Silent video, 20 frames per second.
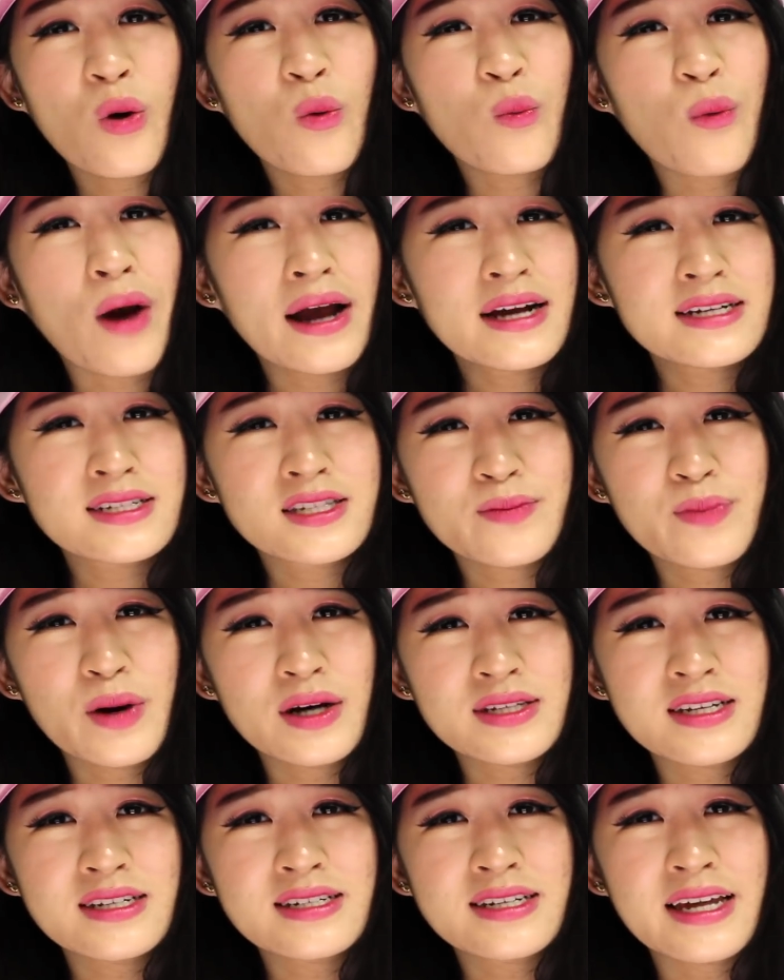Why is the
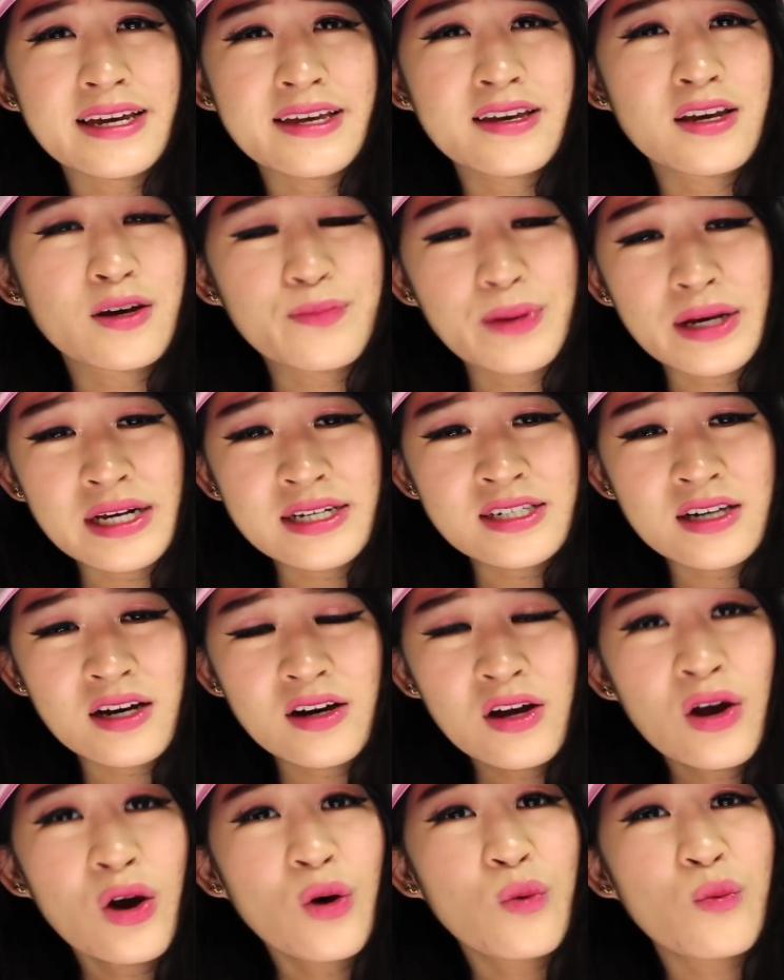person taking a
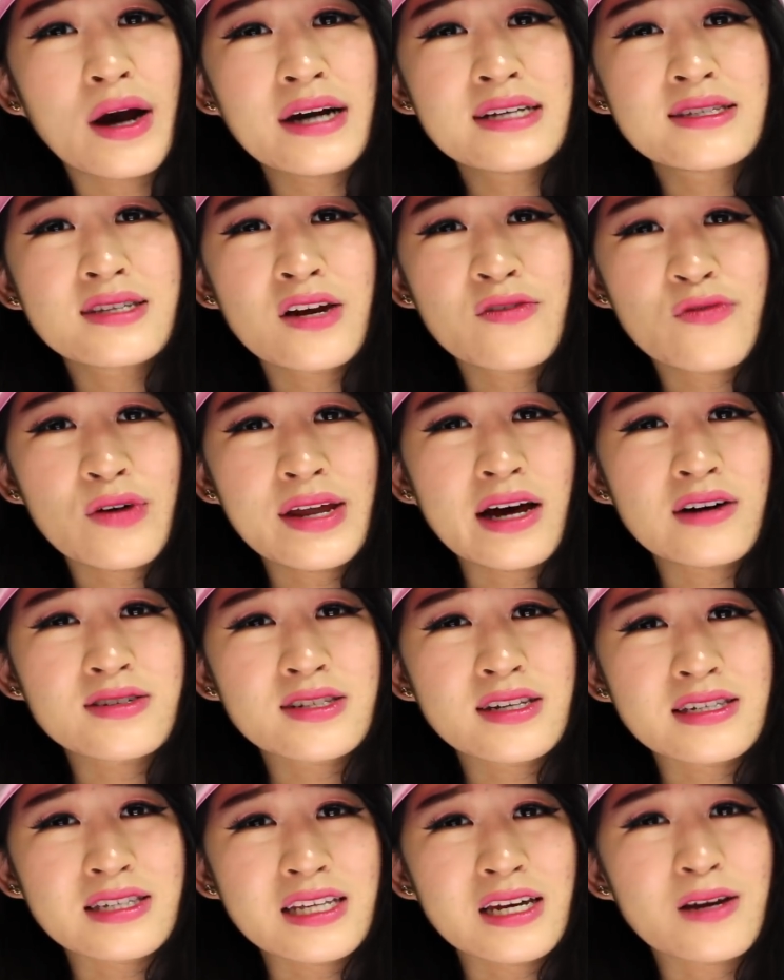picture? Why is everyone
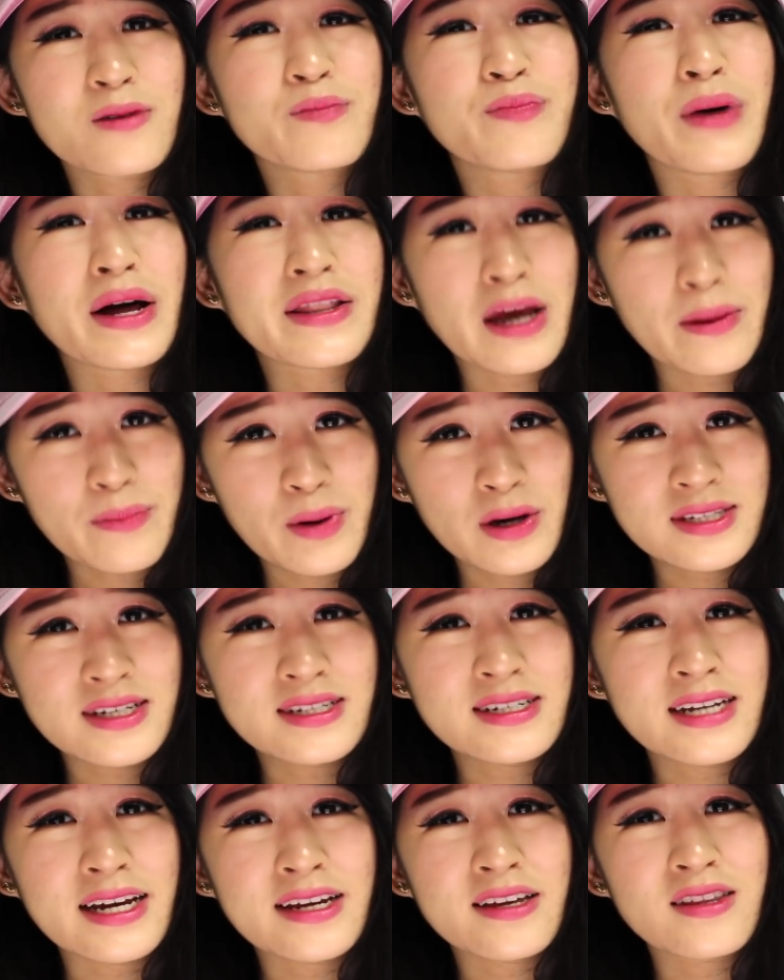else asleep but that
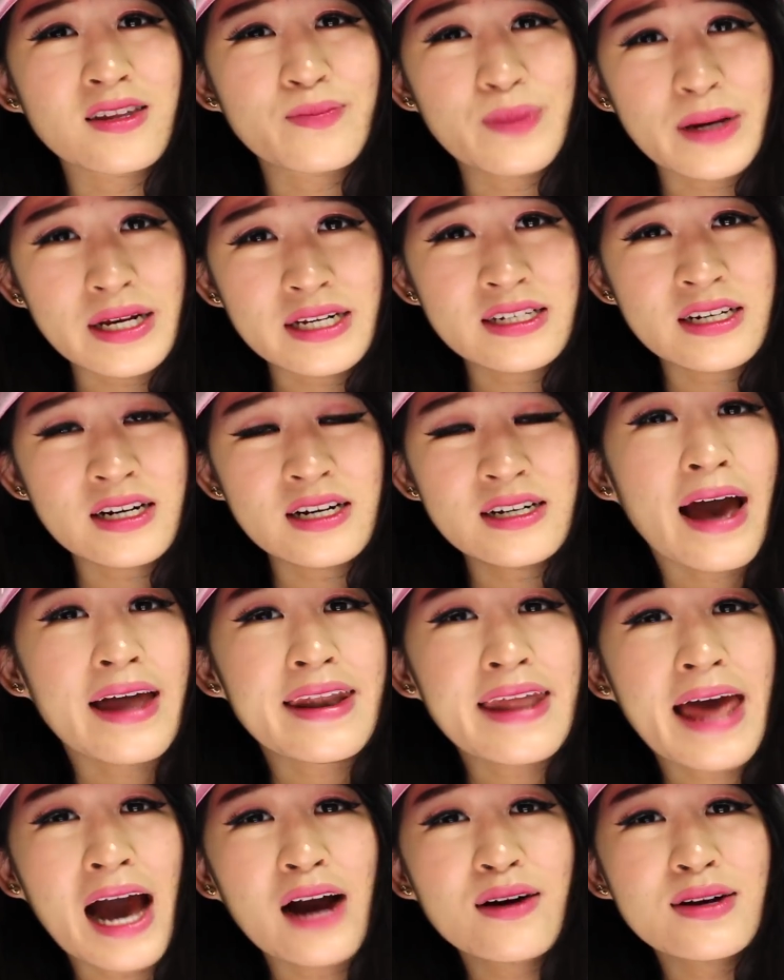person taking the picture?
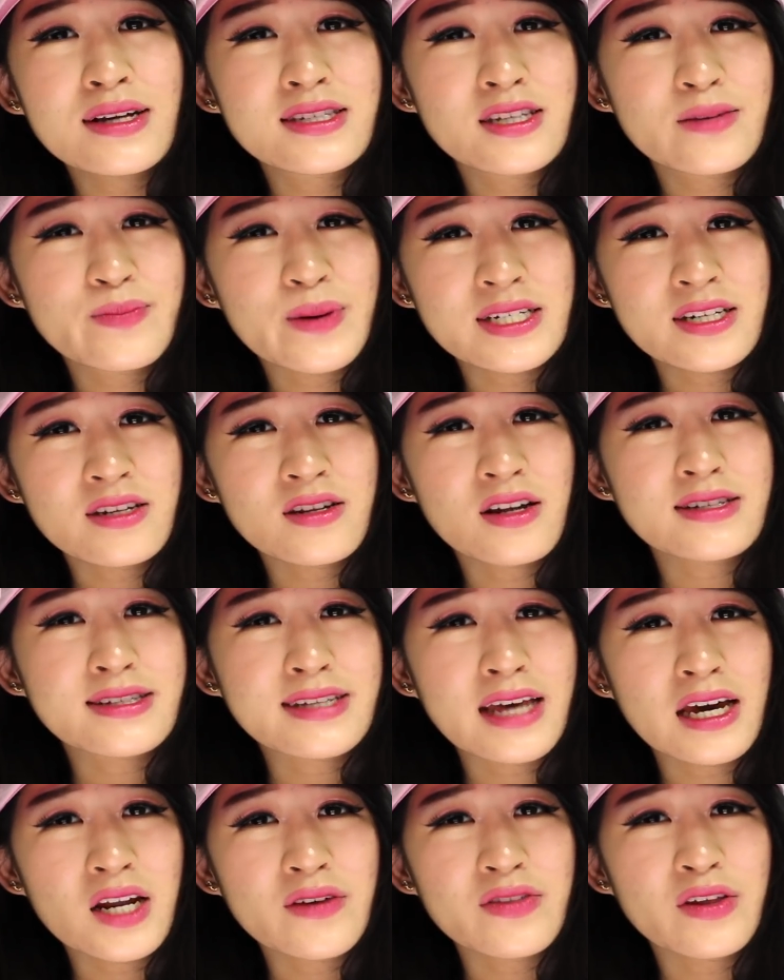And how is the pigeon not
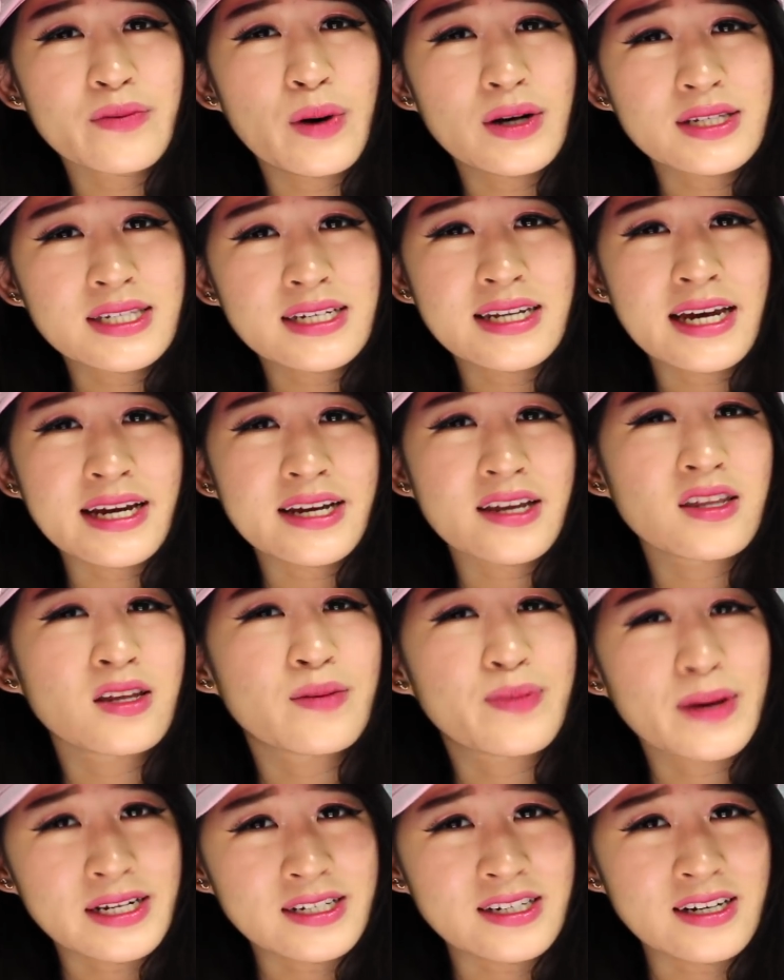scared of the person taking
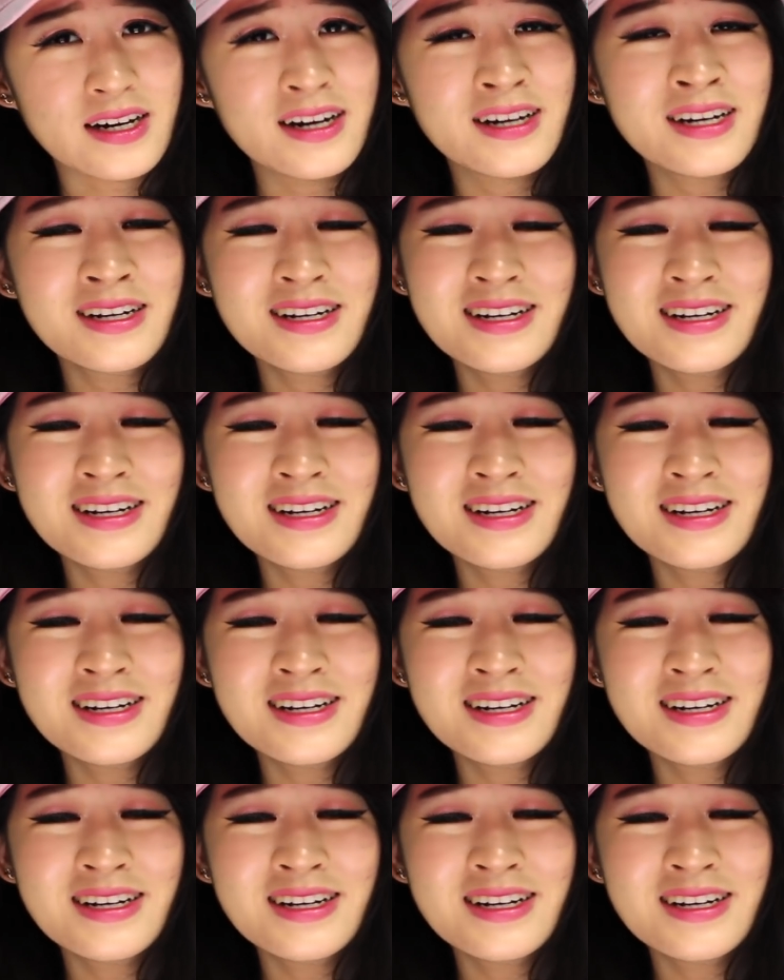the picture?